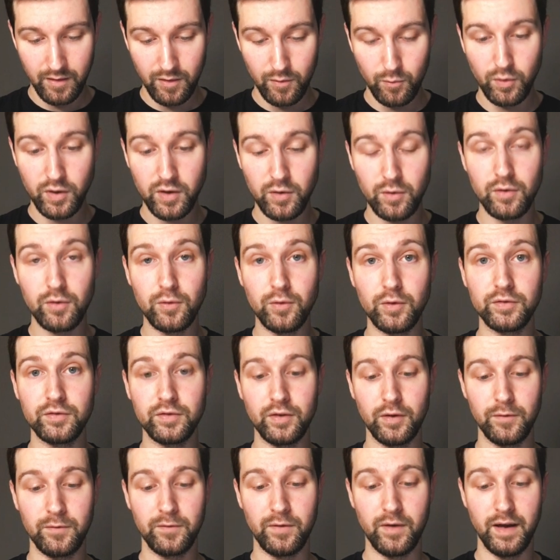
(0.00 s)
what you'll
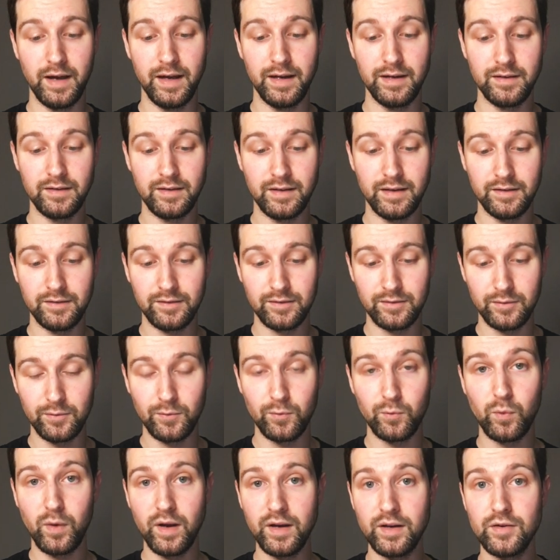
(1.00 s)
also find is
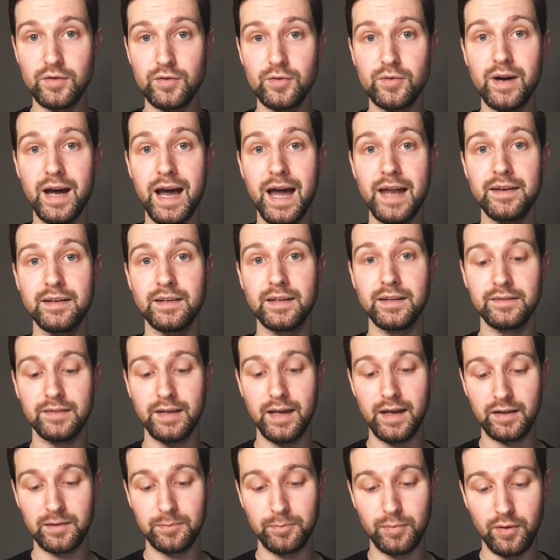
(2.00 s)
when you're adding a
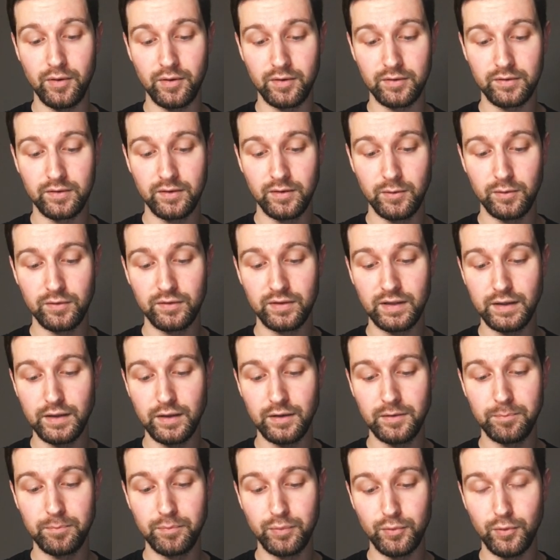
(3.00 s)
text box, you'll see these
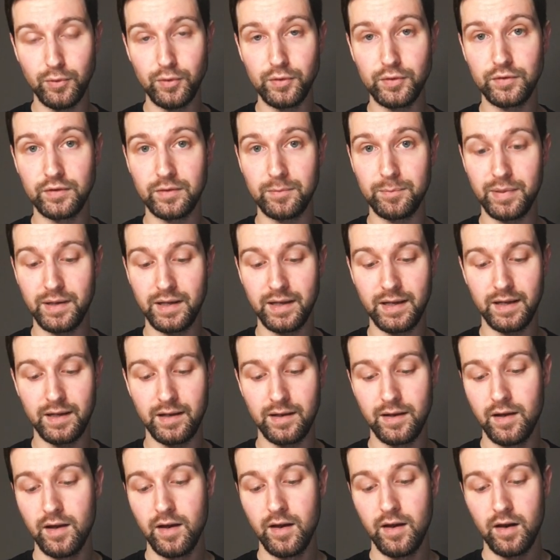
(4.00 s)
borders appear
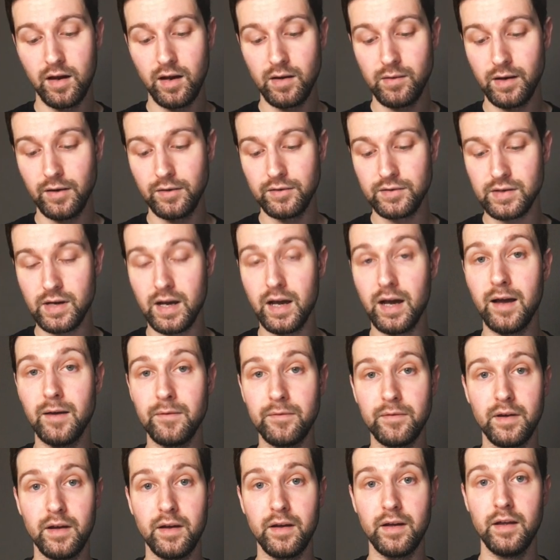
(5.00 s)
around
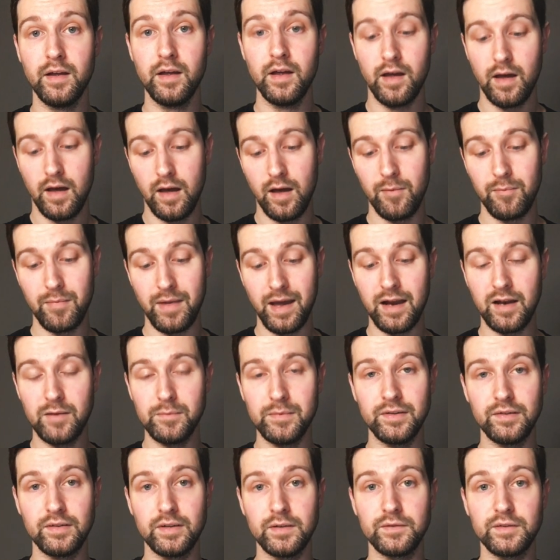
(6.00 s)
other um,
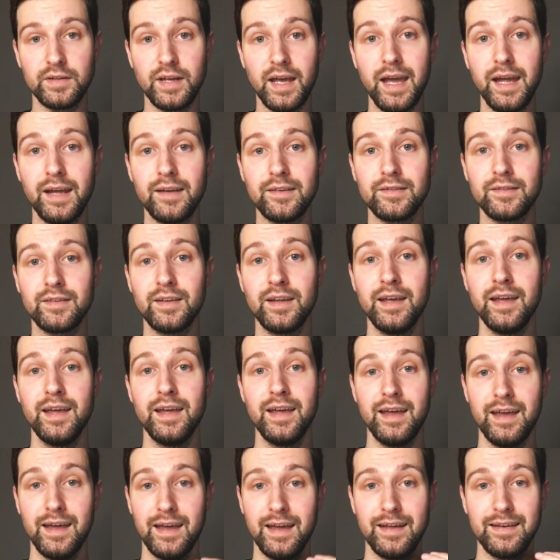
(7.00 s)
elements of text.
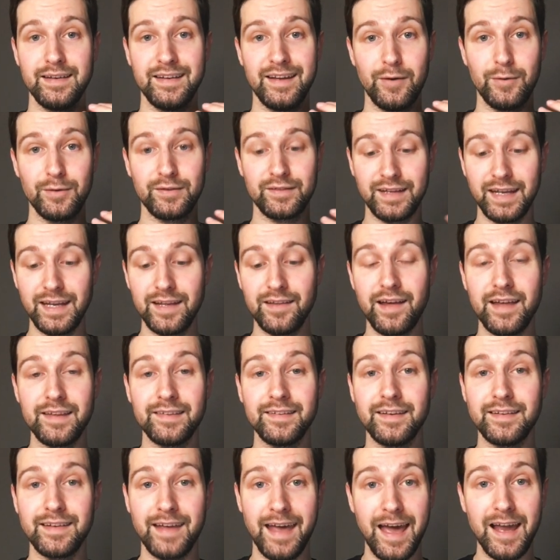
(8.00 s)
Now it's key that I
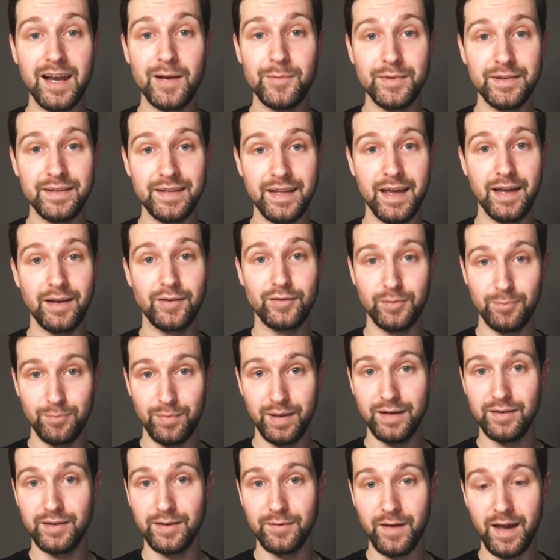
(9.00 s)
said element there because in
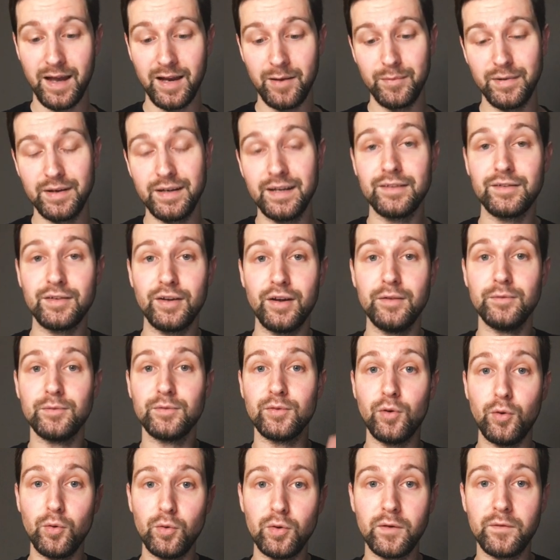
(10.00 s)
PDFelement it turns
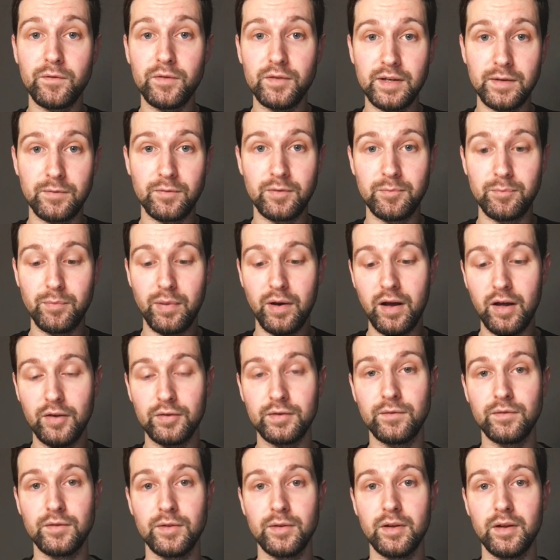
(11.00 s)
all of the different parts
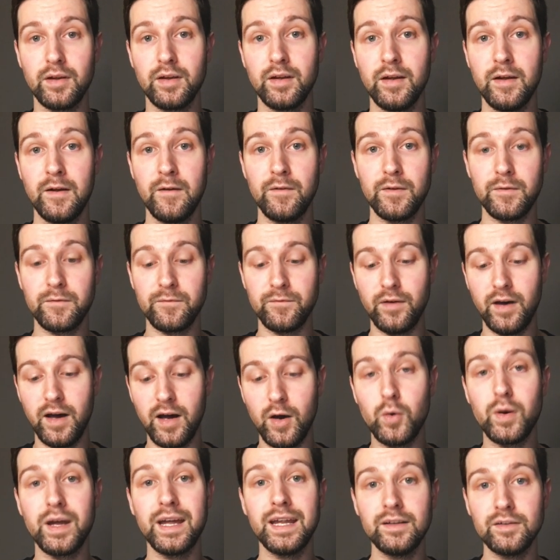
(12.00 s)
of the, the
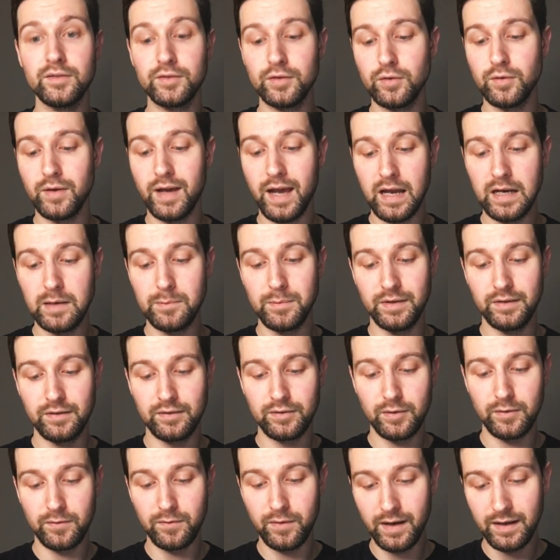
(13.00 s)
file into elements. So
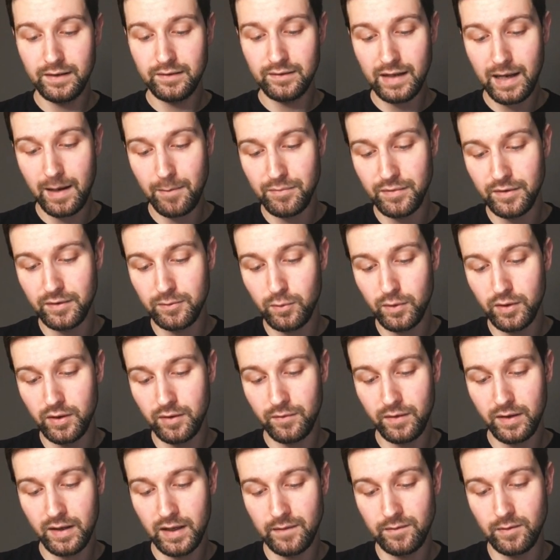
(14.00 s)
if I tap this one
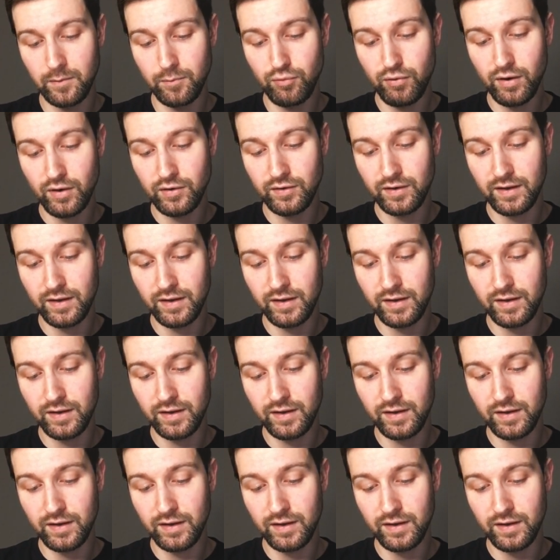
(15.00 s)
over here for pressure